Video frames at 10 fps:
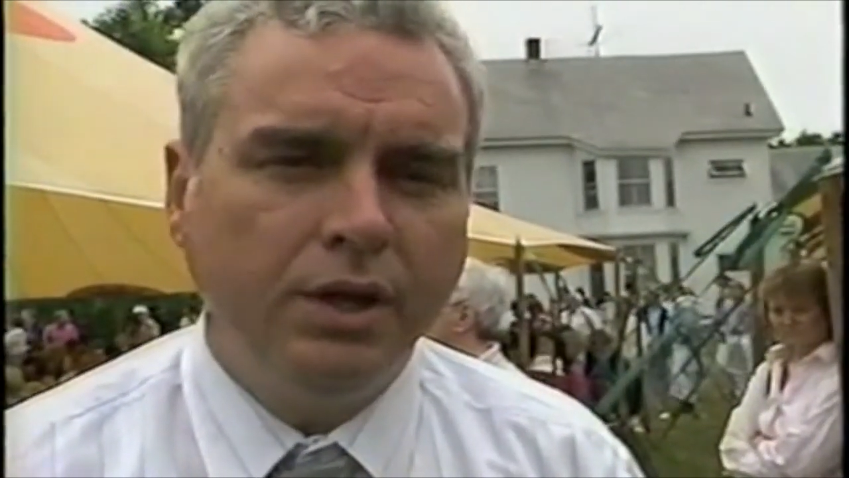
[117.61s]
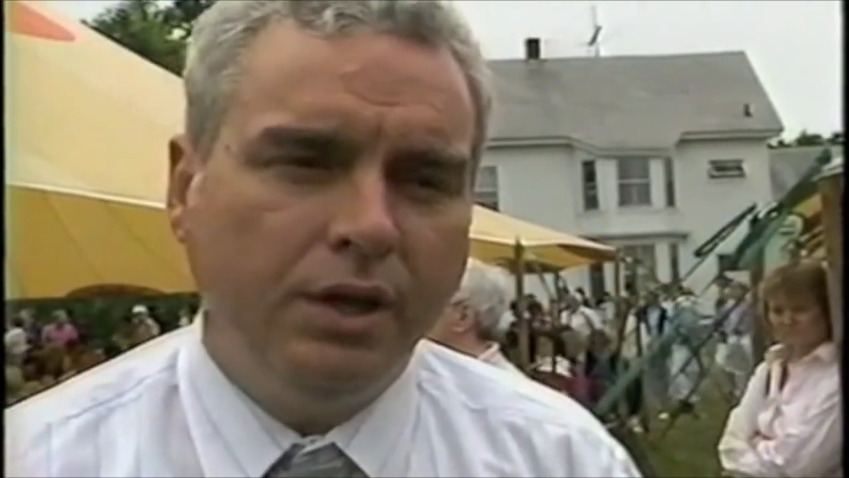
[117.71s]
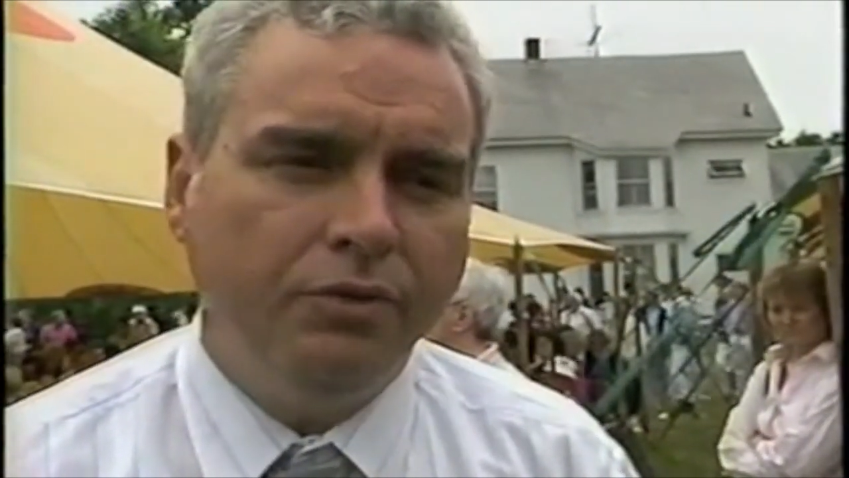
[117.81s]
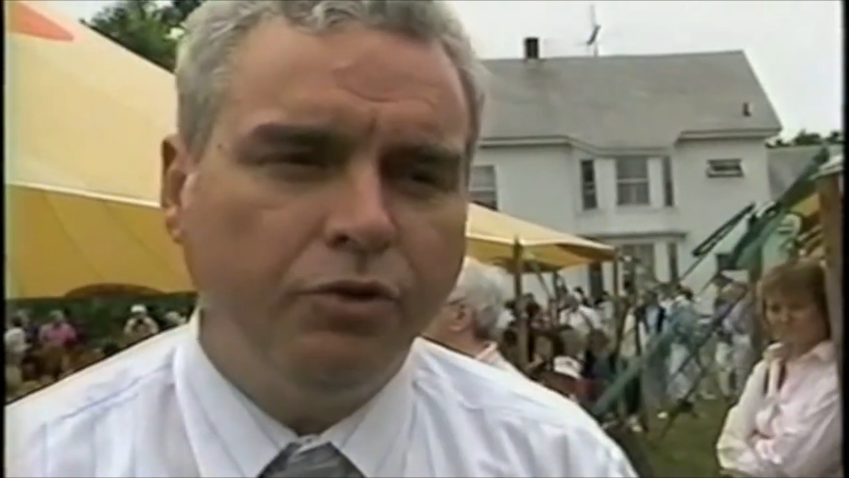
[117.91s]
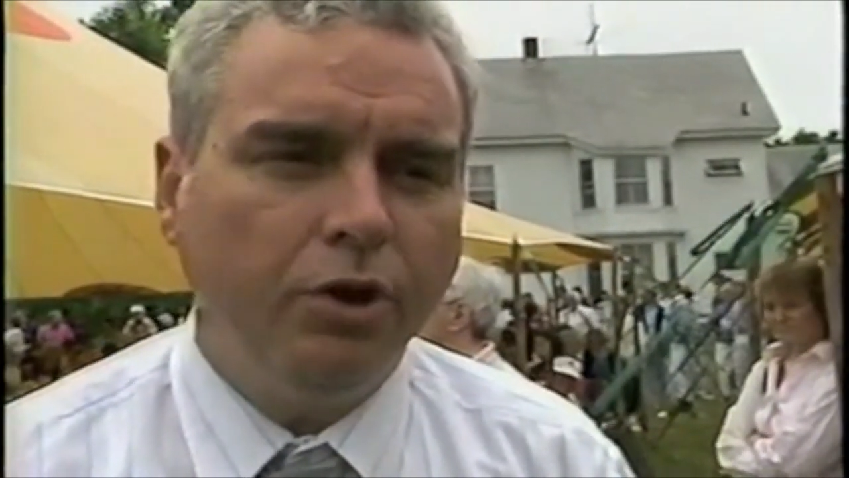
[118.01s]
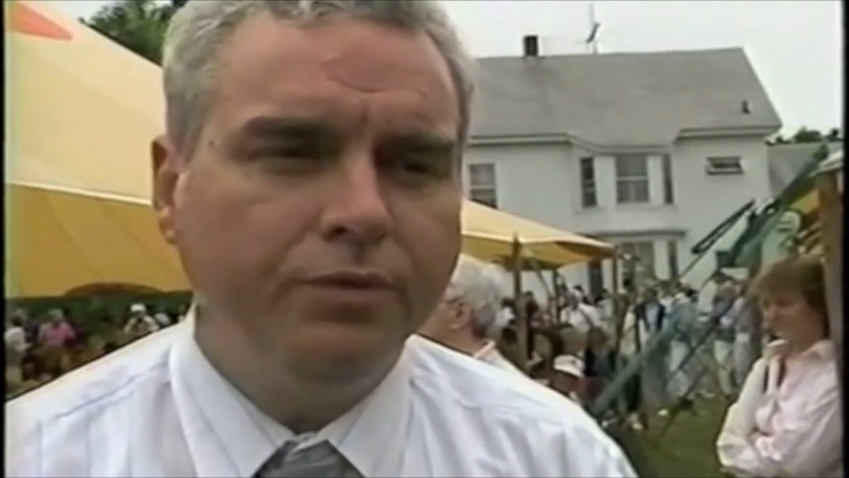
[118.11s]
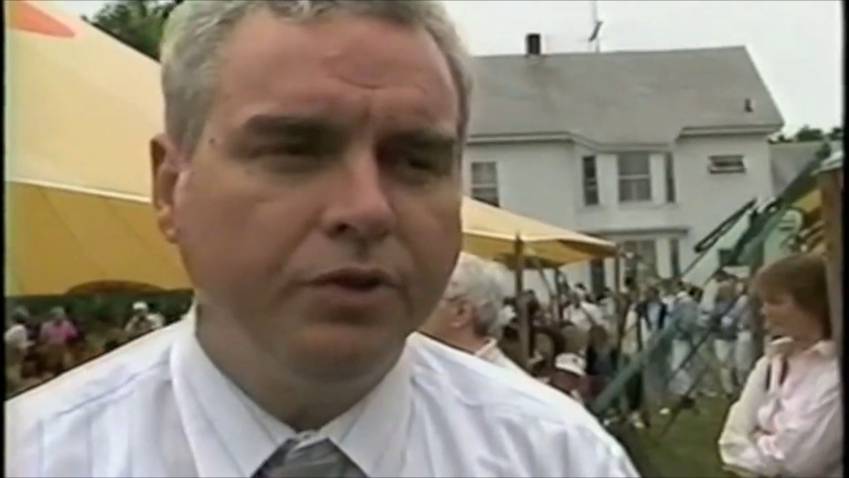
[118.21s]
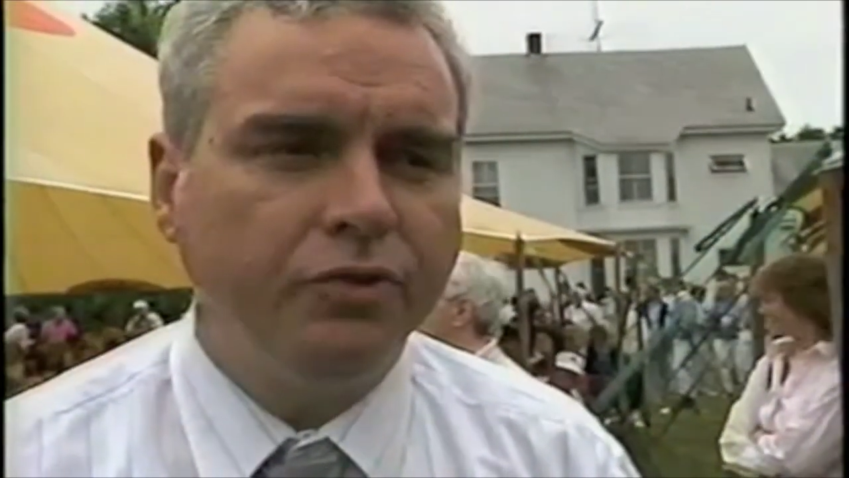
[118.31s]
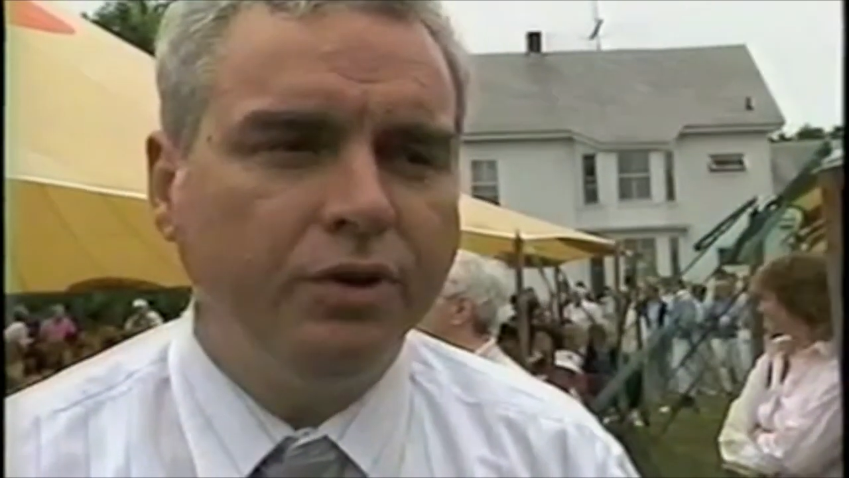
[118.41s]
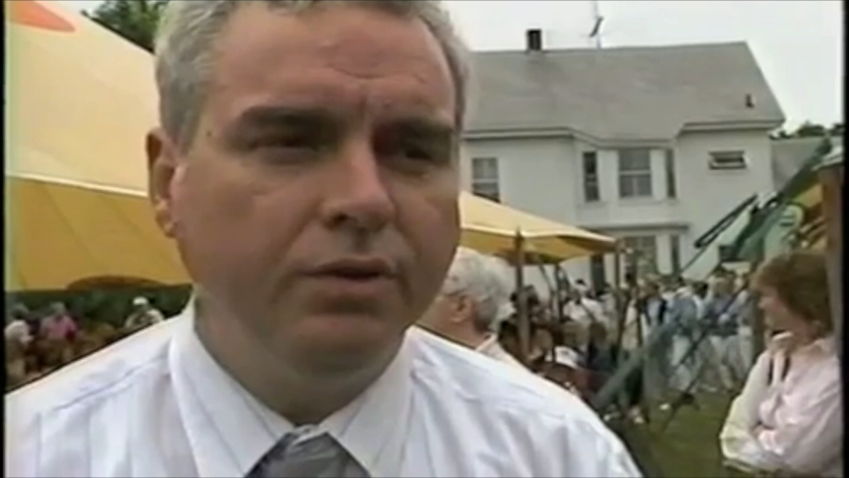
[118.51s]
He served
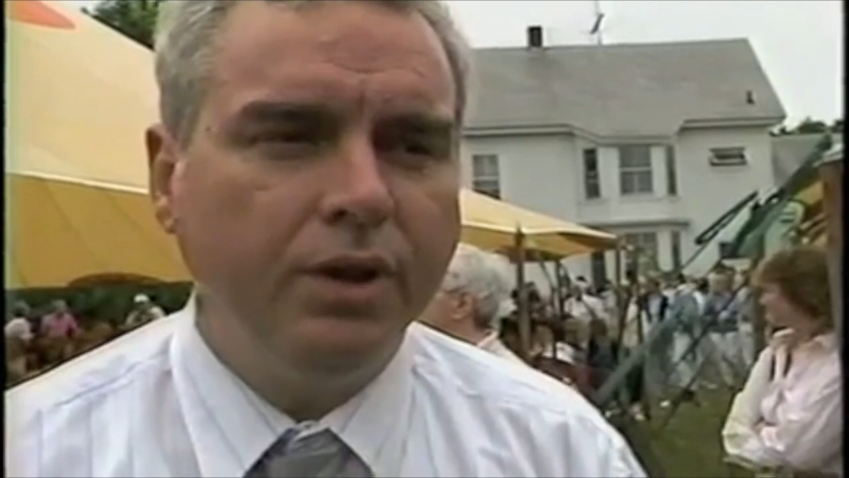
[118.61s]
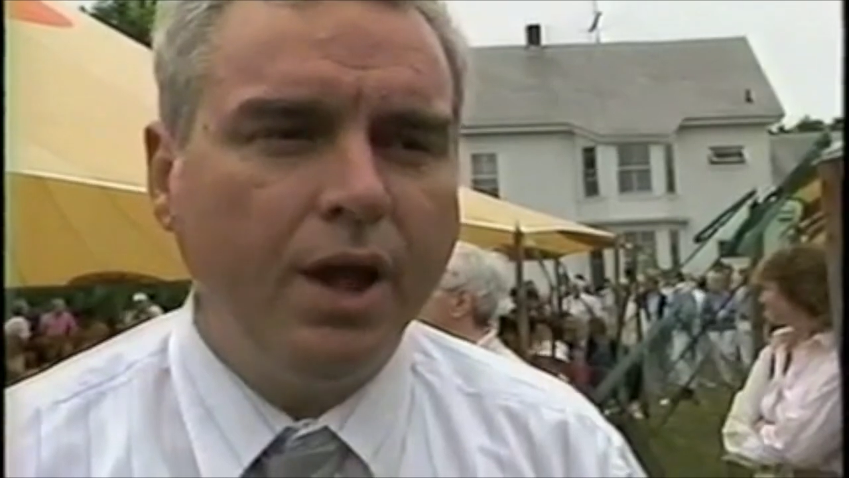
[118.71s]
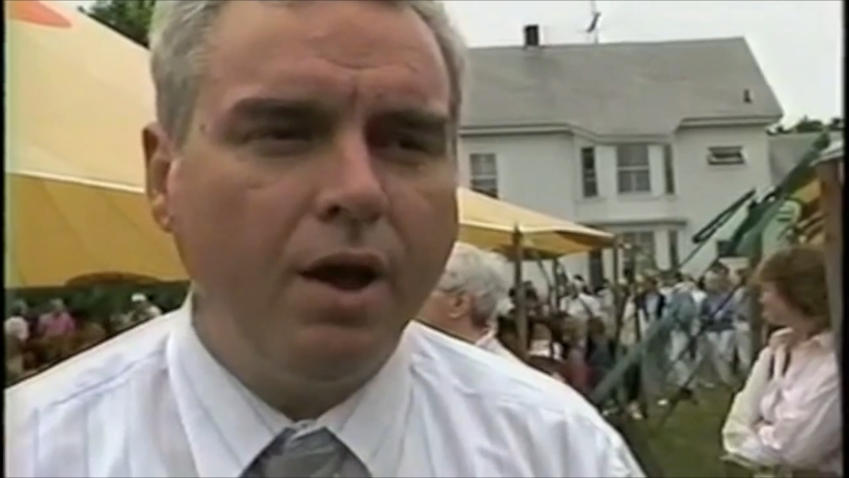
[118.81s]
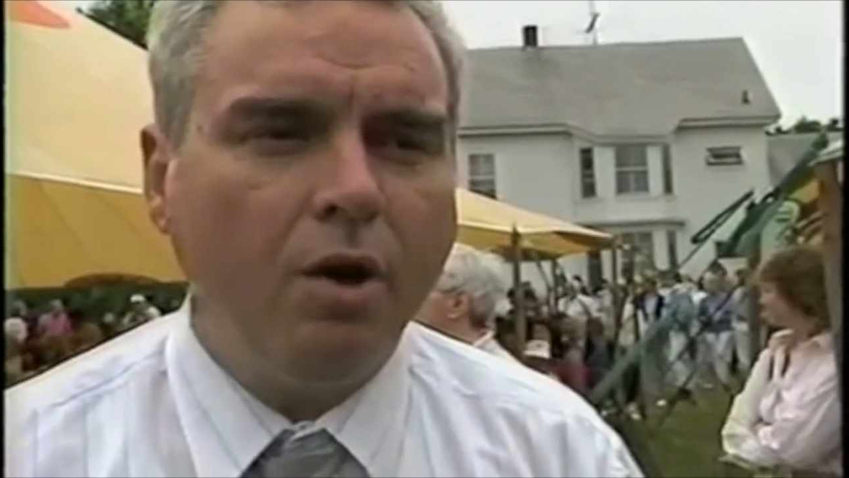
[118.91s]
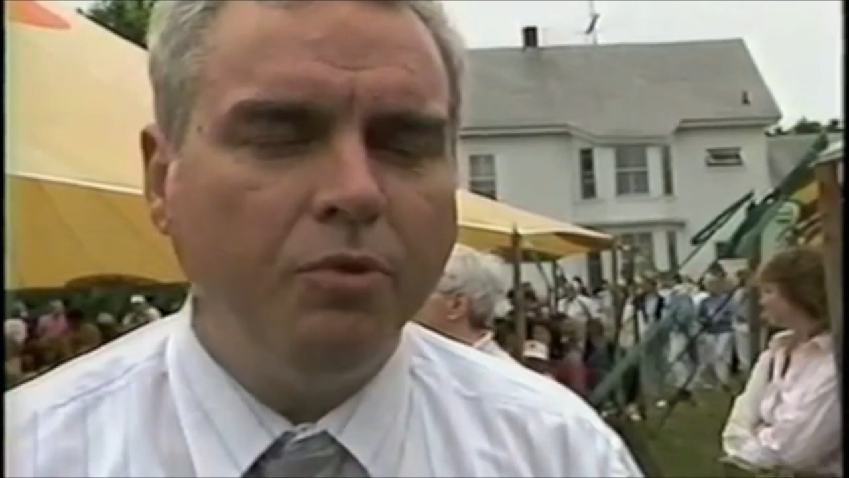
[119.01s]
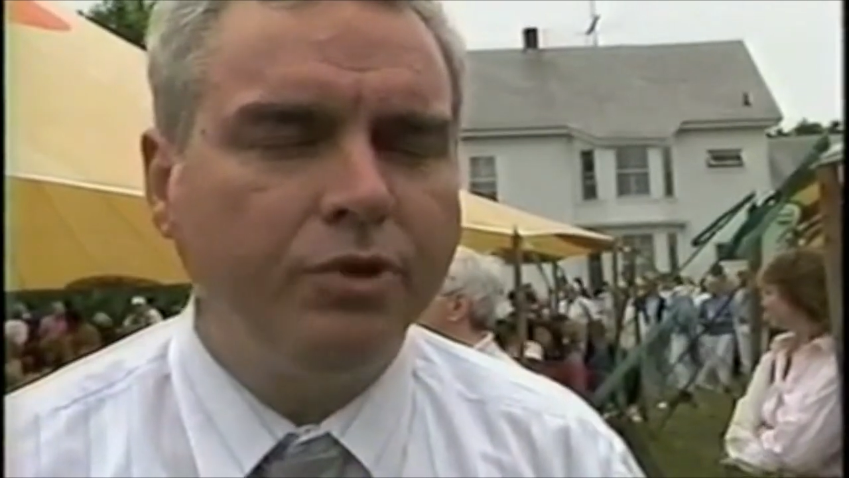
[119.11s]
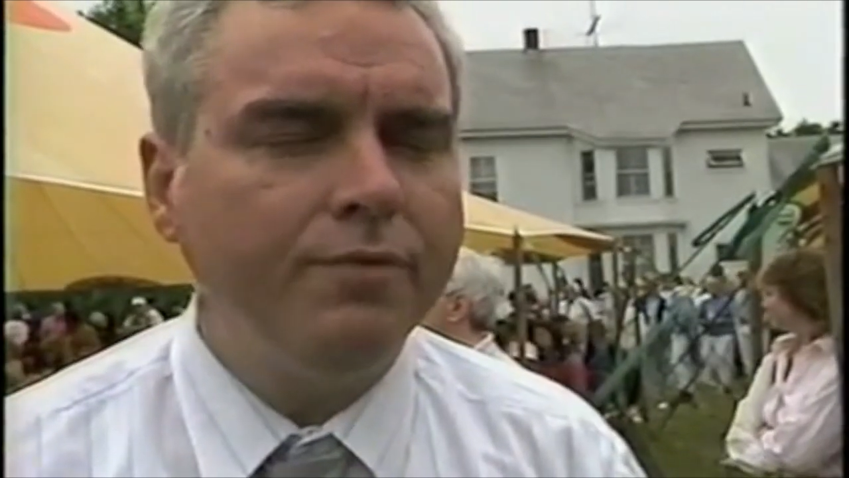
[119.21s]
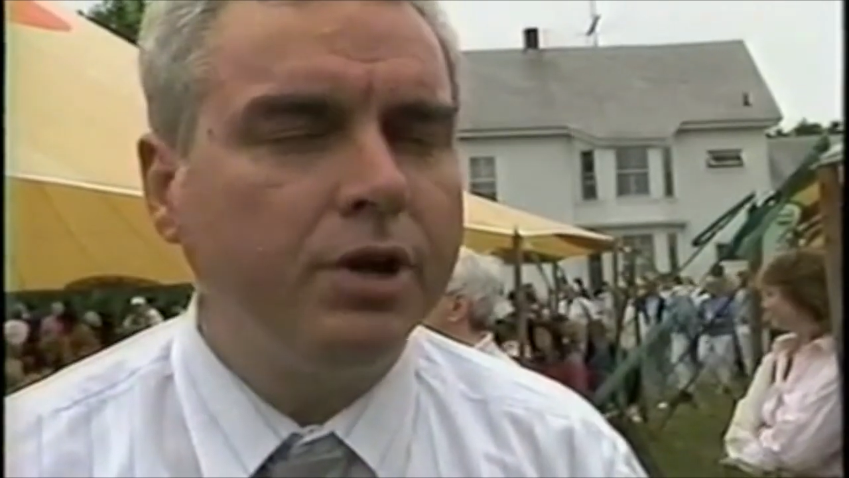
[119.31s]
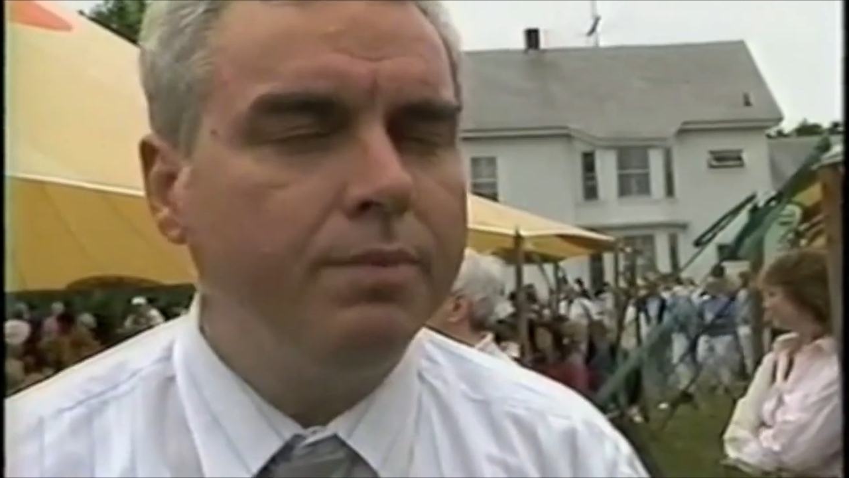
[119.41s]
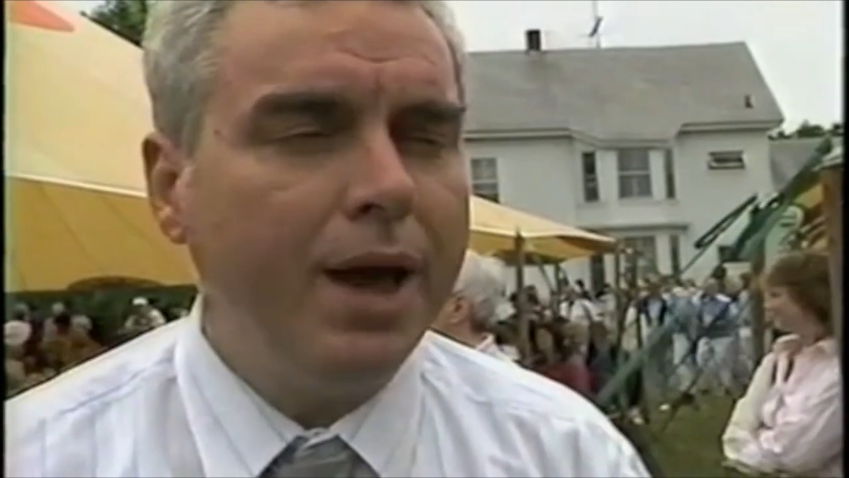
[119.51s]
us in almost
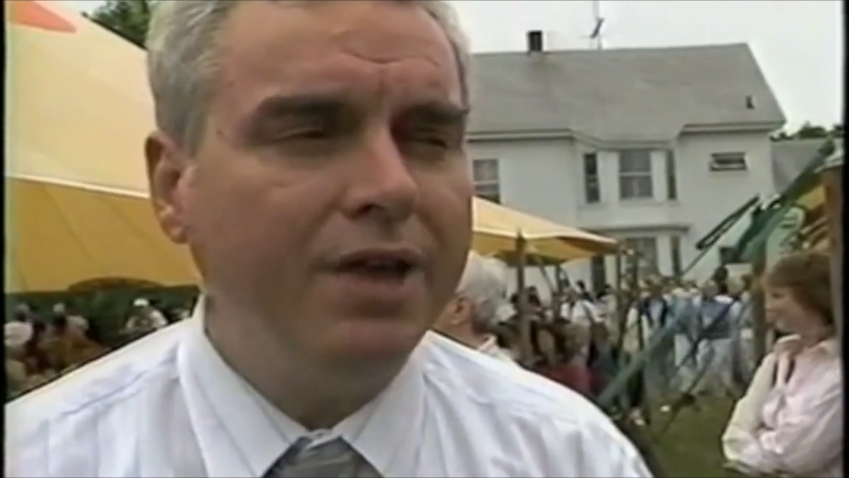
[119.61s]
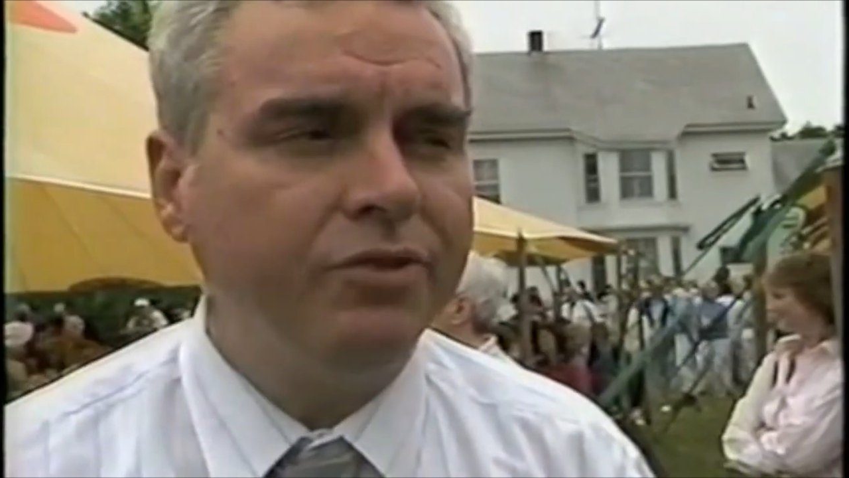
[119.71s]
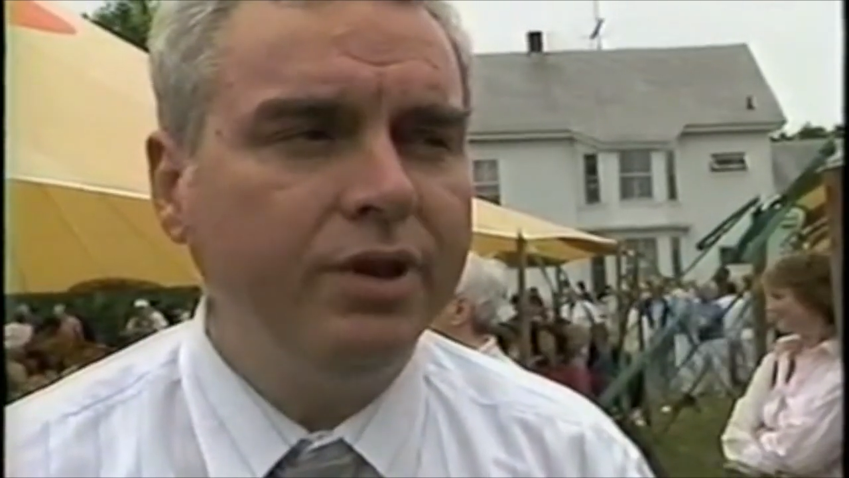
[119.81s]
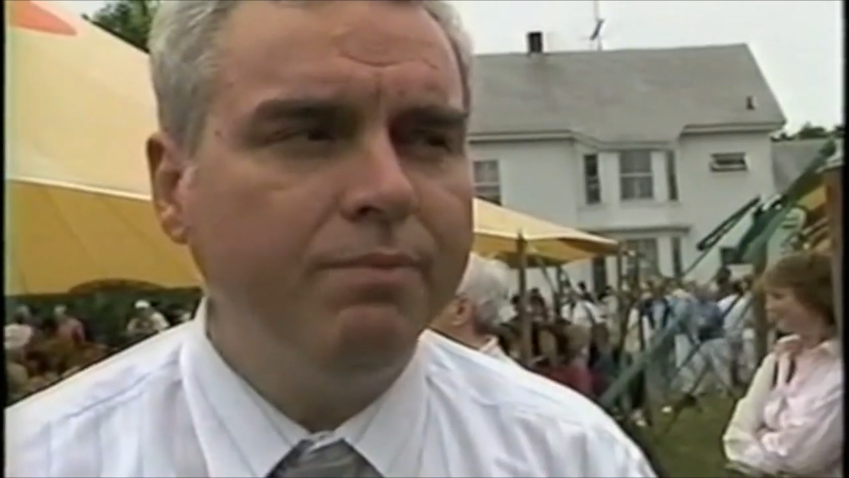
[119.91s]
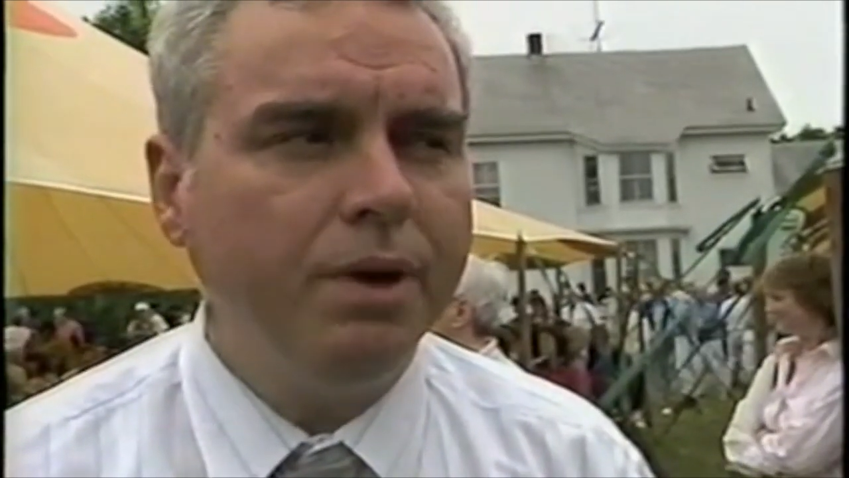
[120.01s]
every capacity in